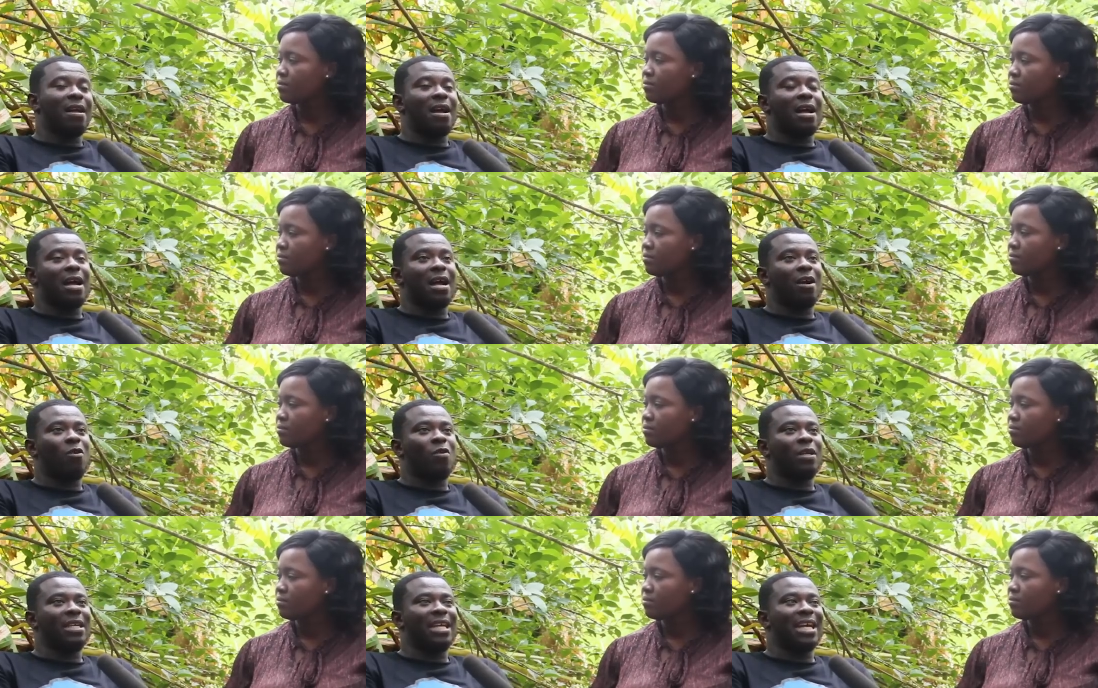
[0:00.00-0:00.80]
Speaker 1: Ah,
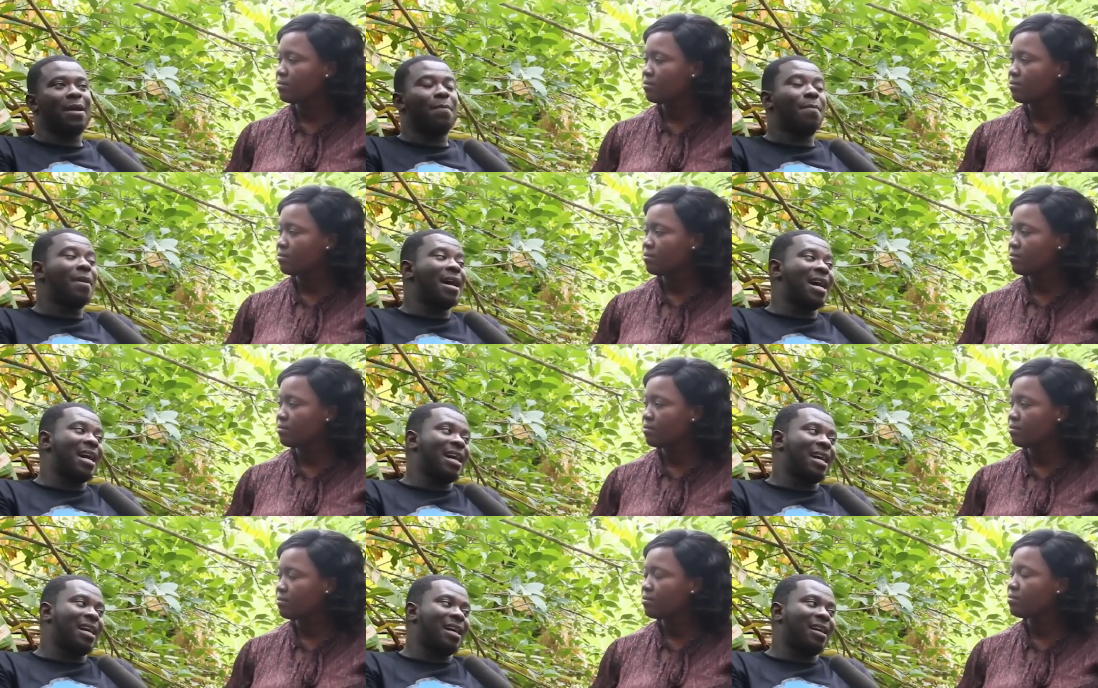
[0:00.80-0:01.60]
on a ma
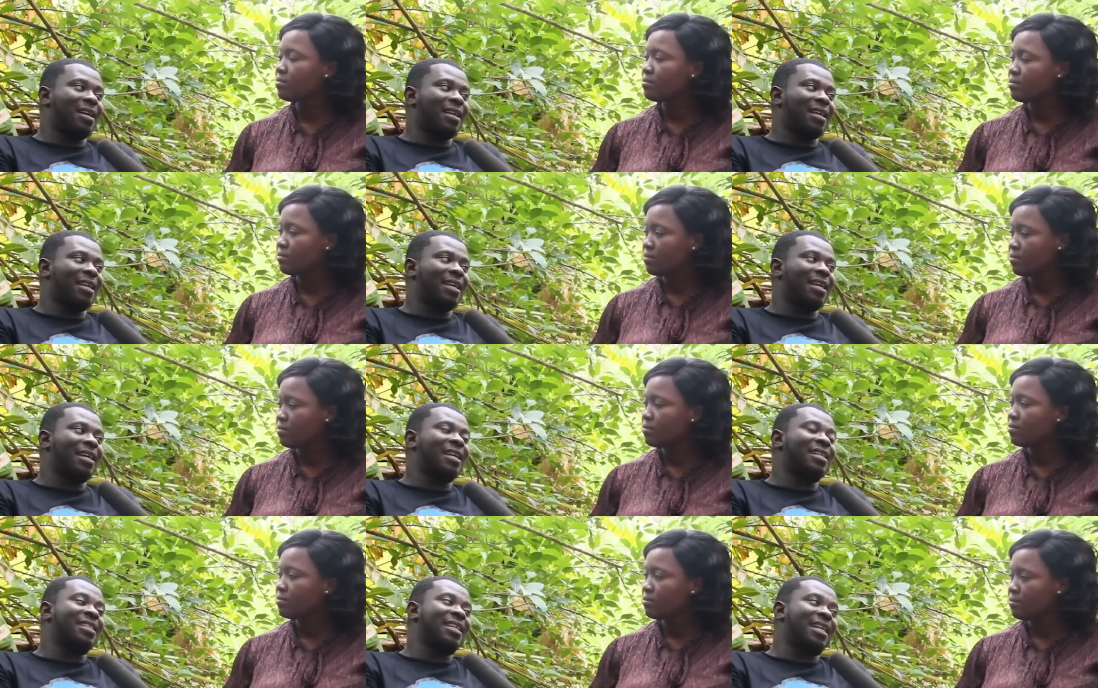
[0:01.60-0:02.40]

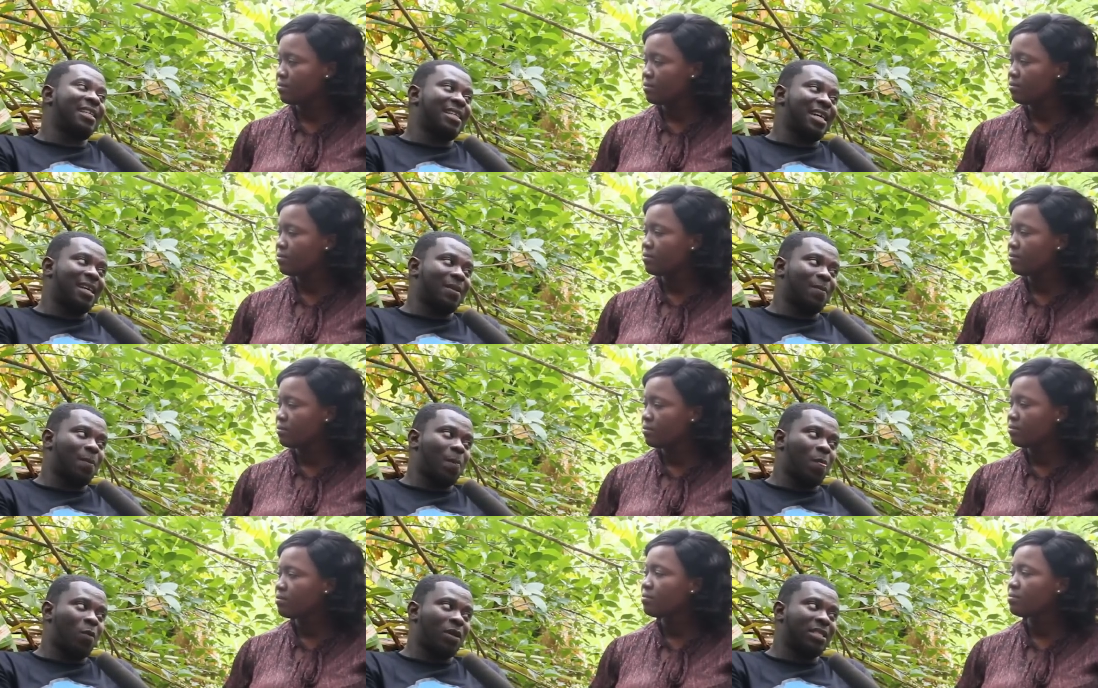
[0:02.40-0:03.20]
edidadida.
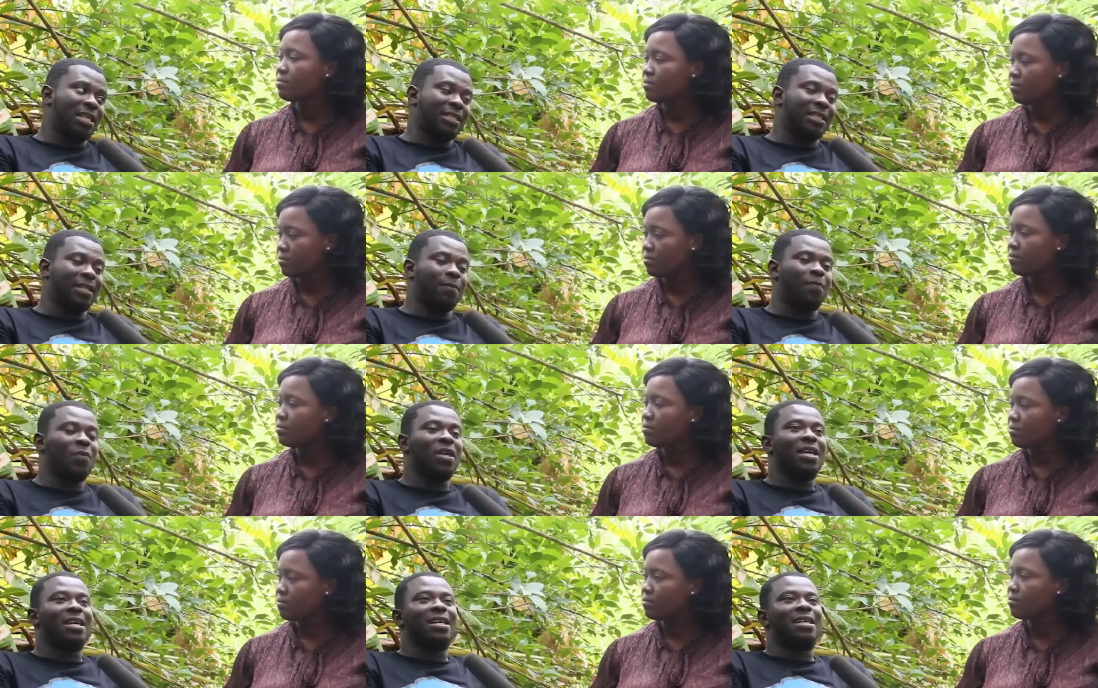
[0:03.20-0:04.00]
What I say?
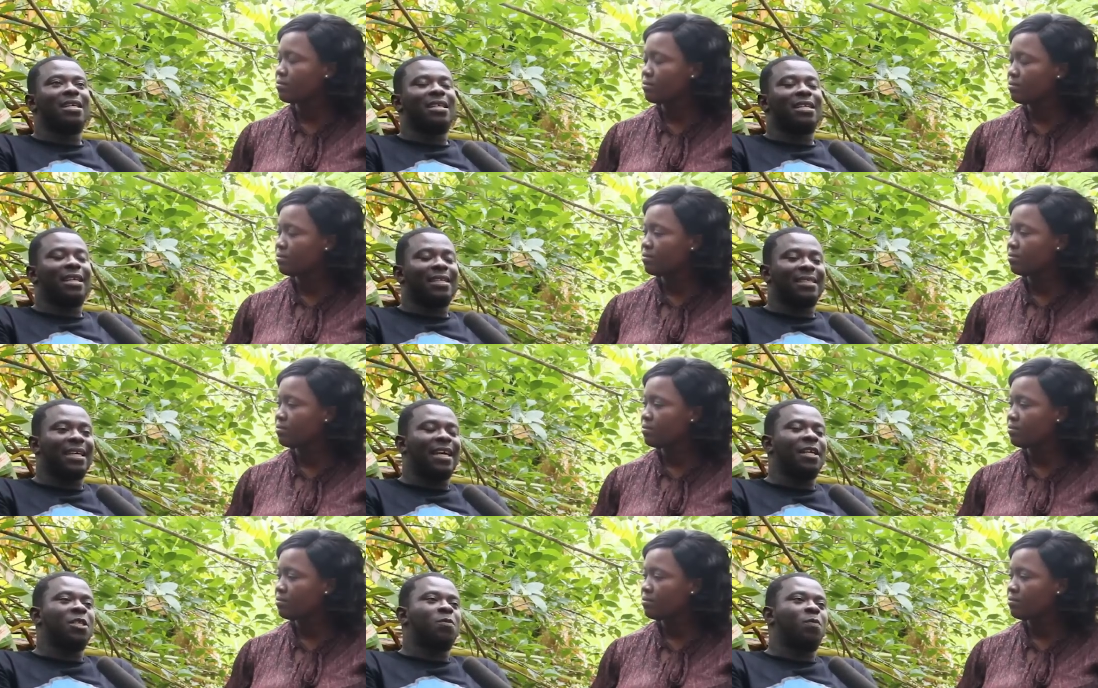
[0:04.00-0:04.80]

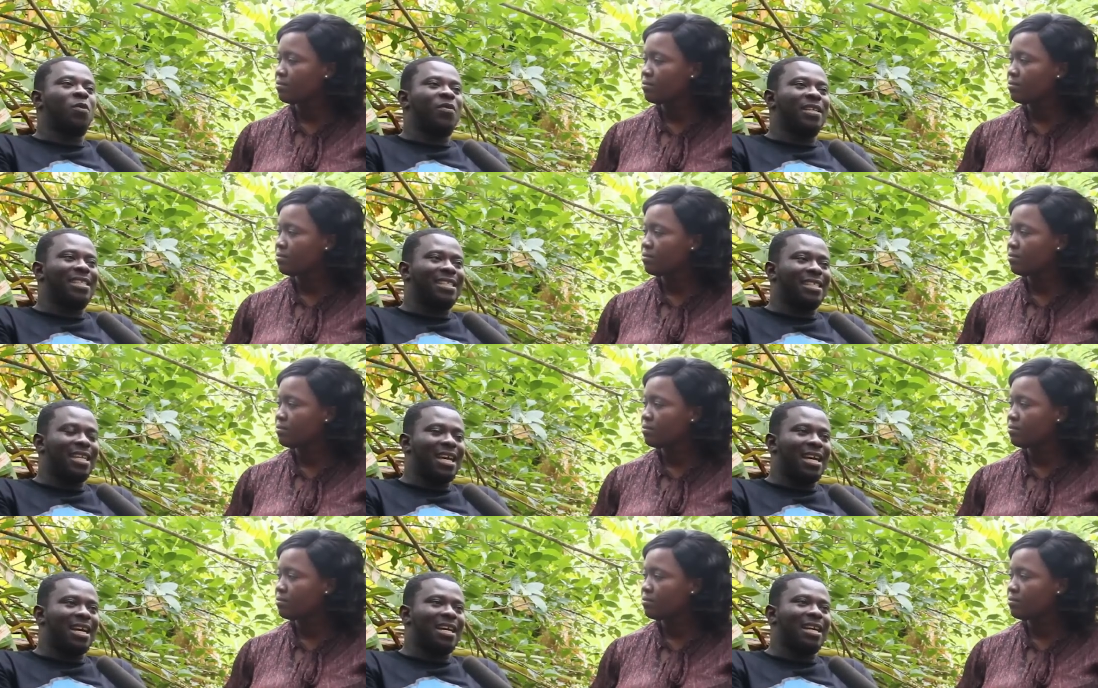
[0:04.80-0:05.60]
Nasa spirit
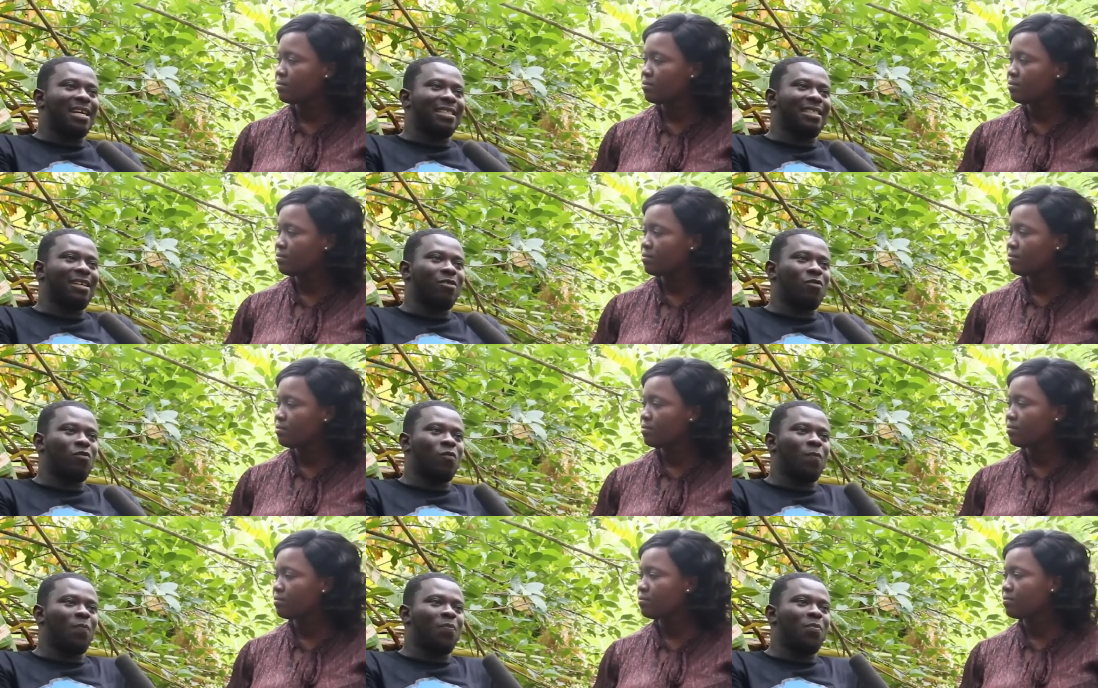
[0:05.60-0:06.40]
na casano,
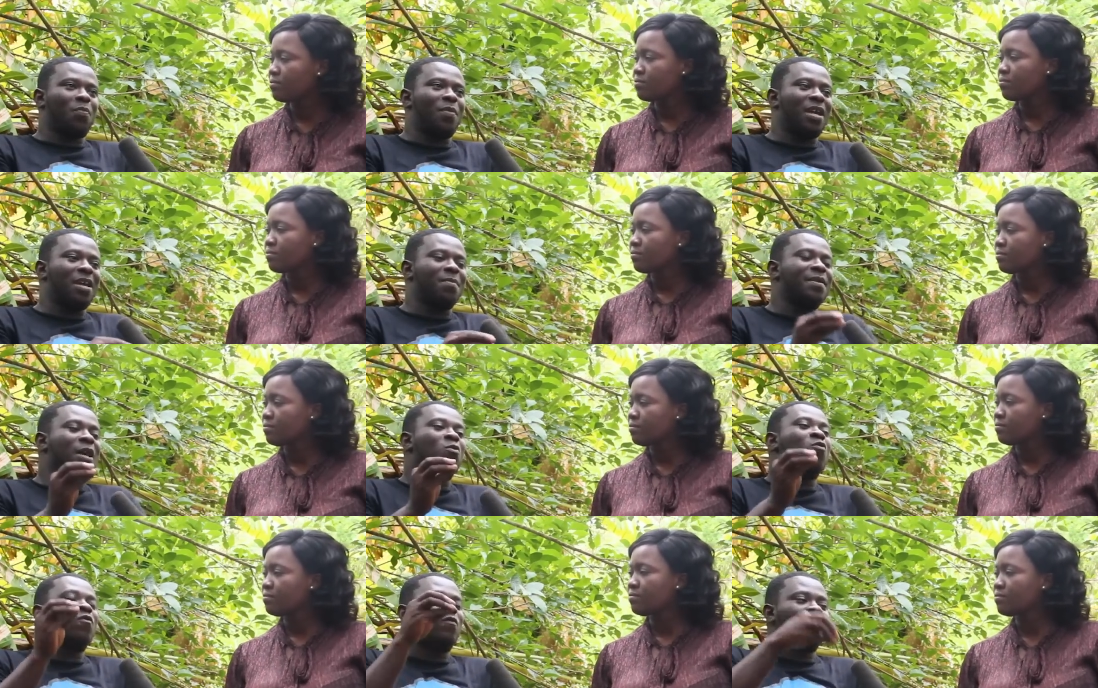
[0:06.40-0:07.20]
baby, I
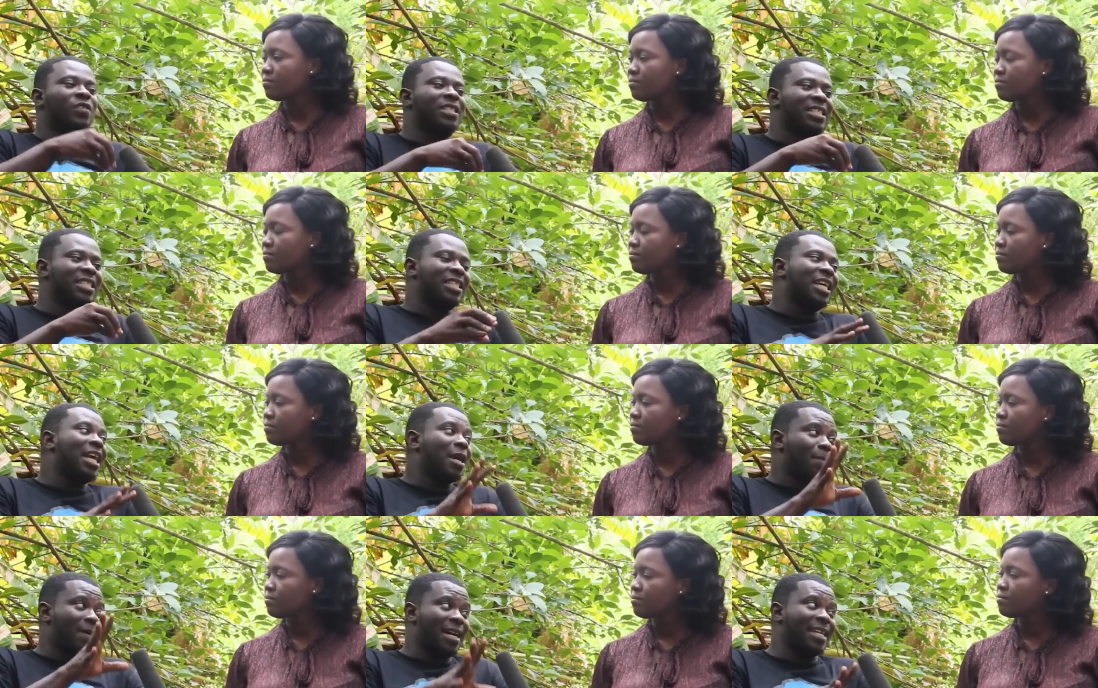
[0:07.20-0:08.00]
will free
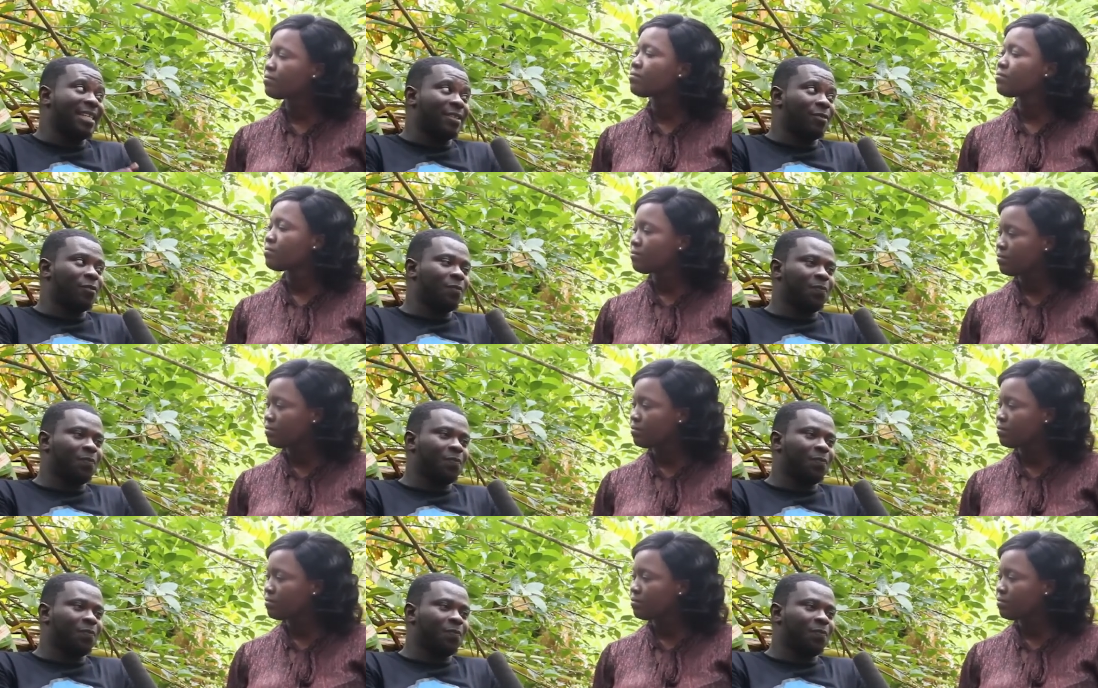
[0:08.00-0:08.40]
a buyer.